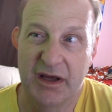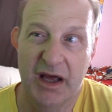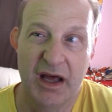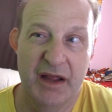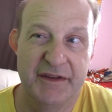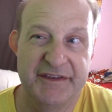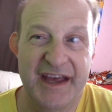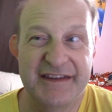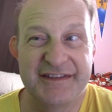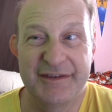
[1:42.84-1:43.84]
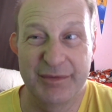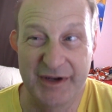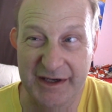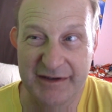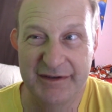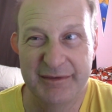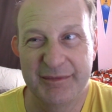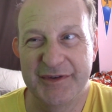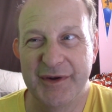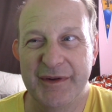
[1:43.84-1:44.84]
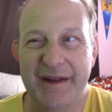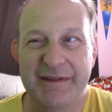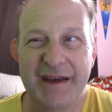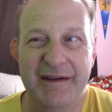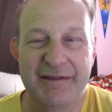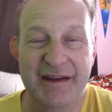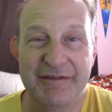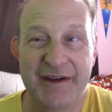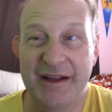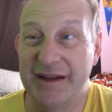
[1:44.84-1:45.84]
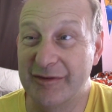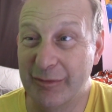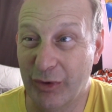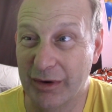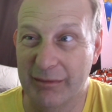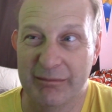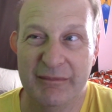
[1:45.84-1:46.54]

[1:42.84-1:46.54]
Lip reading: The test is rigged so that they fail even more.